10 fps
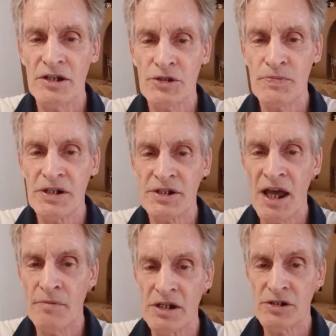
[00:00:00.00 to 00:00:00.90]
has been
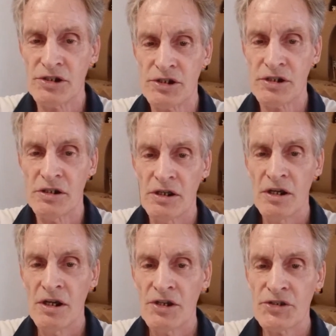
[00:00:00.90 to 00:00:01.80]
damaged.
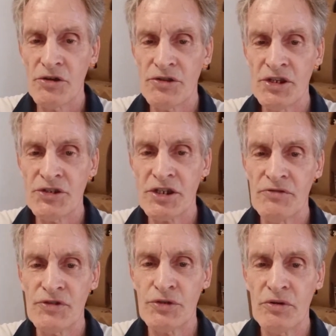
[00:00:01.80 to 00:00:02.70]
So this
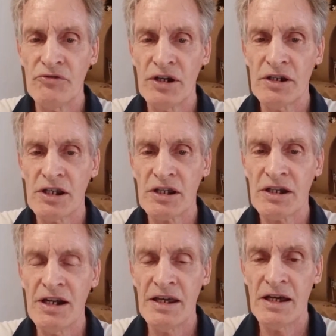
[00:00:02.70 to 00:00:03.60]
gives you a very
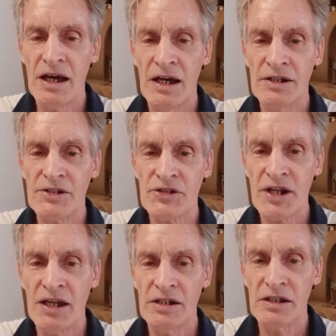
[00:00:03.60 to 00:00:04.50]
clear
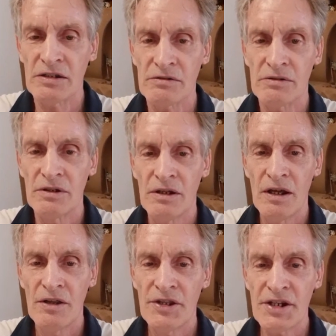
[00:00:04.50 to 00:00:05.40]
understanding
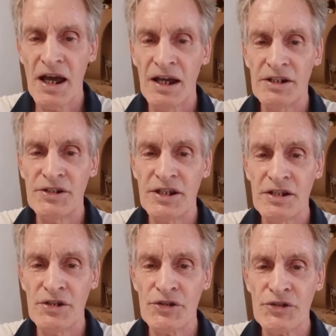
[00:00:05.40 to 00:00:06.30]
that
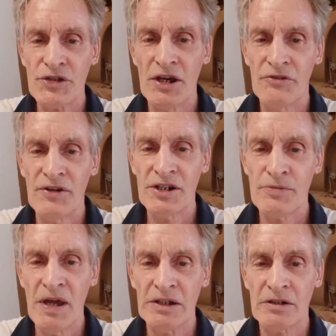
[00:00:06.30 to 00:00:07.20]
ideas are
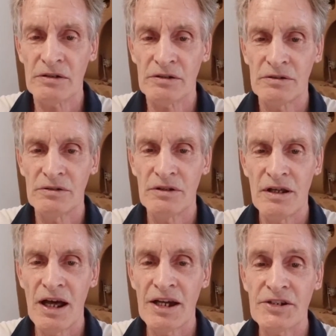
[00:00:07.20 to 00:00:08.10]
fundamental.
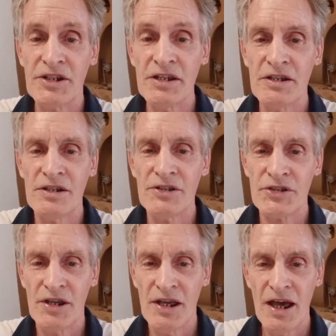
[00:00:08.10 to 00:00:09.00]

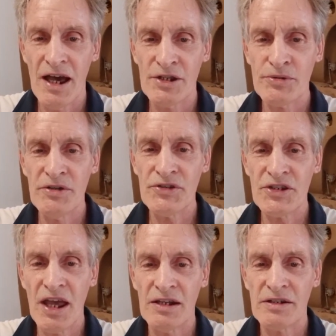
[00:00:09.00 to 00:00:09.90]
Ideas, as we've
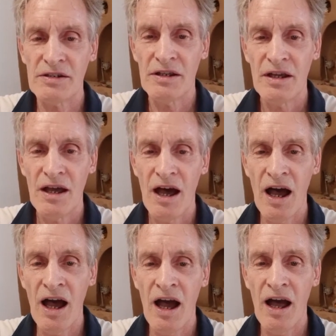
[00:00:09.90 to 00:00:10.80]
said,
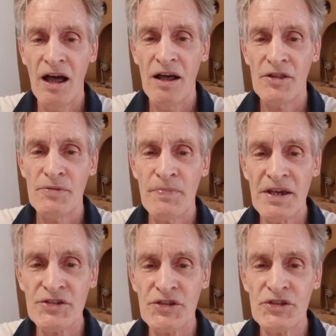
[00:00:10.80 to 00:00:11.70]
are the
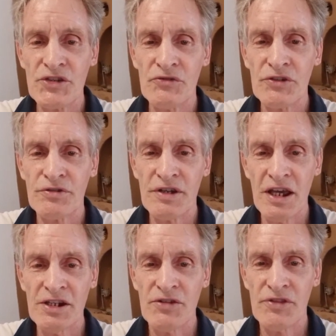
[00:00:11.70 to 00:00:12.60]
basis of
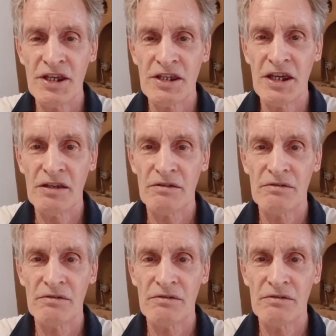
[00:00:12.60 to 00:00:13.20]
creative thinking,